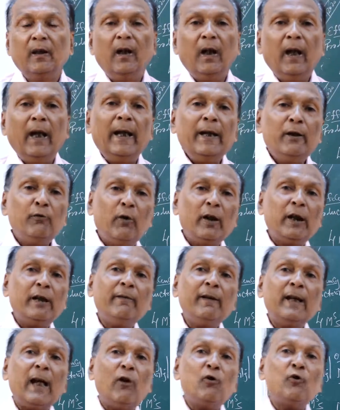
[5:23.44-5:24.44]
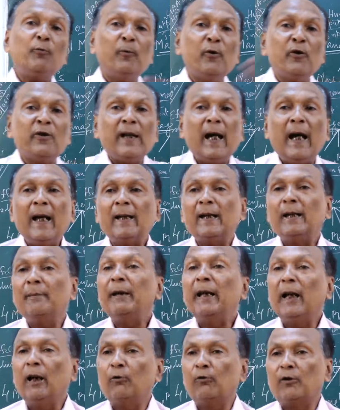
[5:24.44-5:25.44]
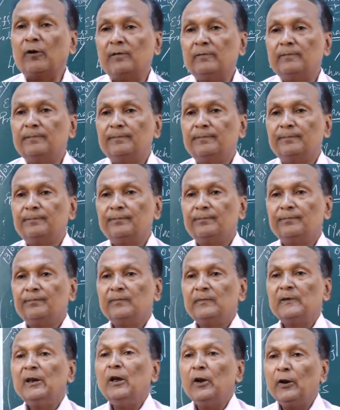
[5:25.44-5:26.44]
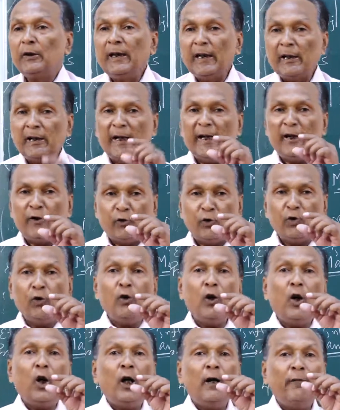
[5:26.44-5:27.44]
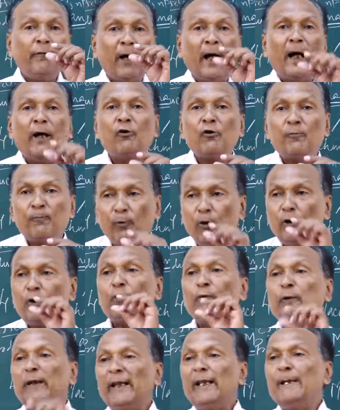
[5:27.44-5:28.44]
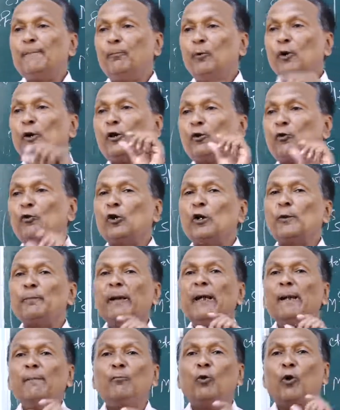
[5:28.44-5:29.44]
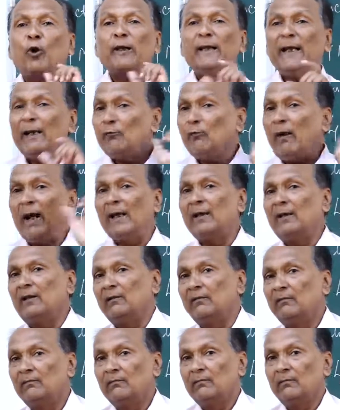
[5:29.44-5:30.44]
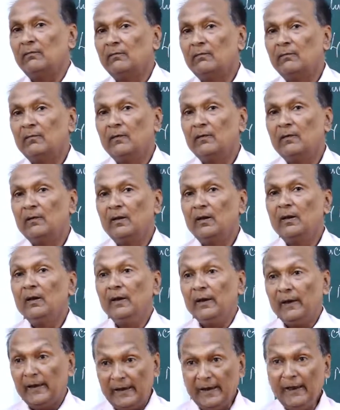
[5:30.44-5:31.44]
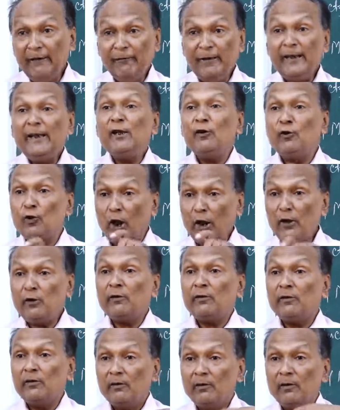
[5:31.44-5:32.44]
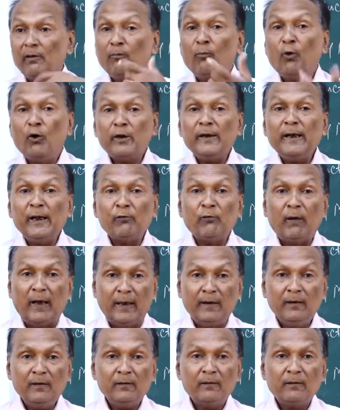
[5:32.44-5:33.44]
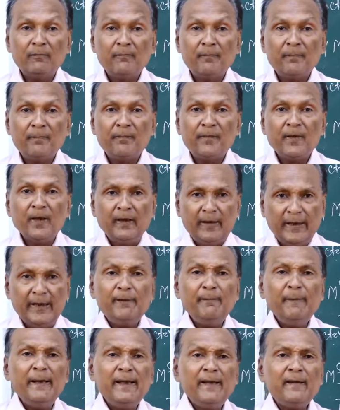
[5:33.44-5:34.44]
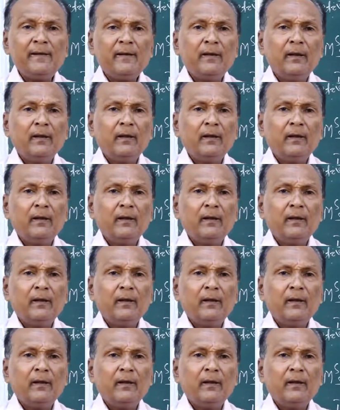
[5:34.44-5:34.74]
and whatever outputs are coming out, the ratio of output to input should be more than 1. If it is not more than 1, it means